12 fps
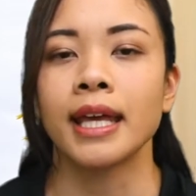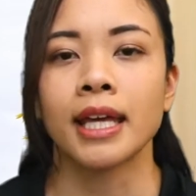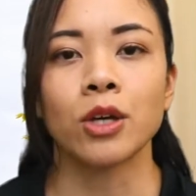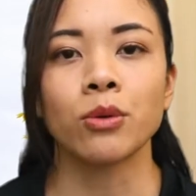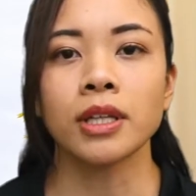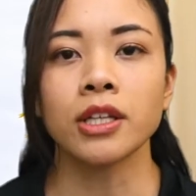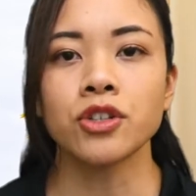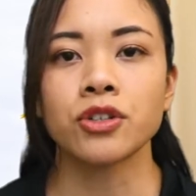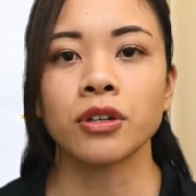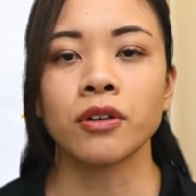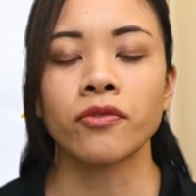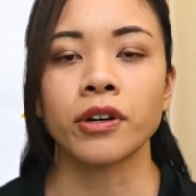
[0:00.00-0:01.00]
It will
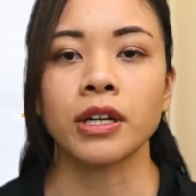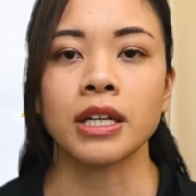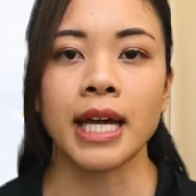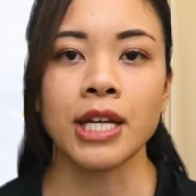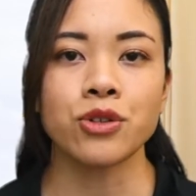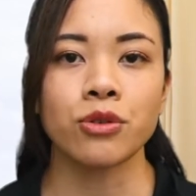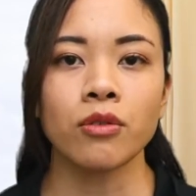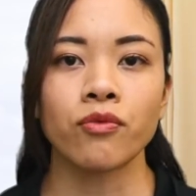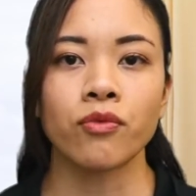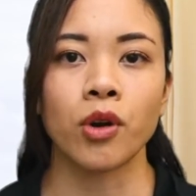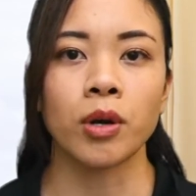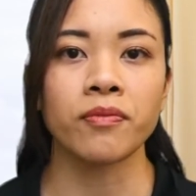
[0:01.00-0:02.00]
ensure for a natural
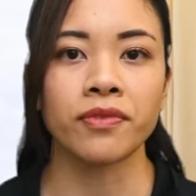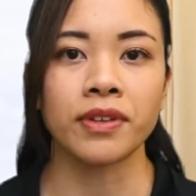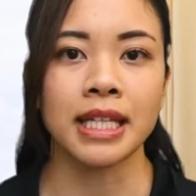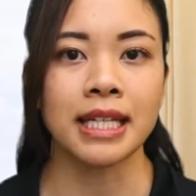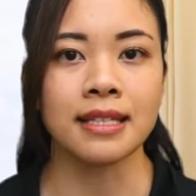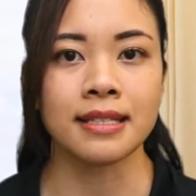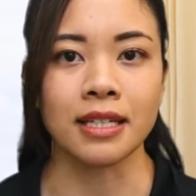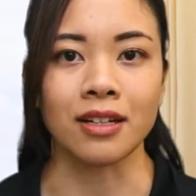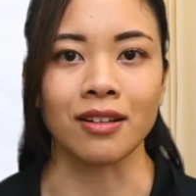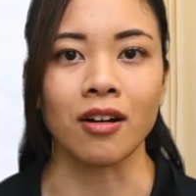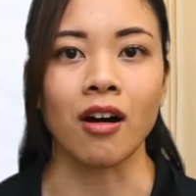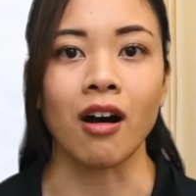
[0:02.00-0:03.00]
form-fitting
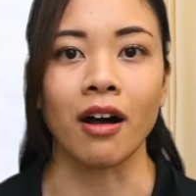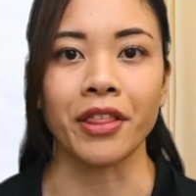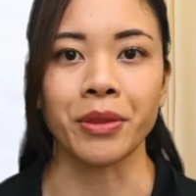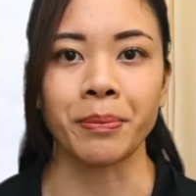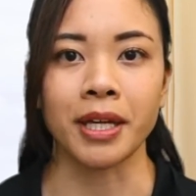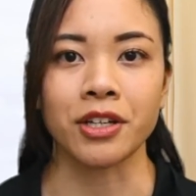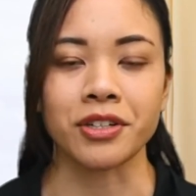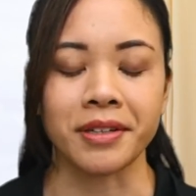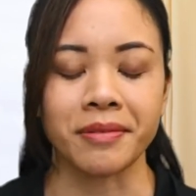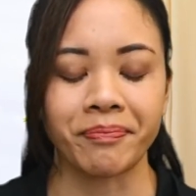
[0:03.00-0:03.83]
seal on the patient.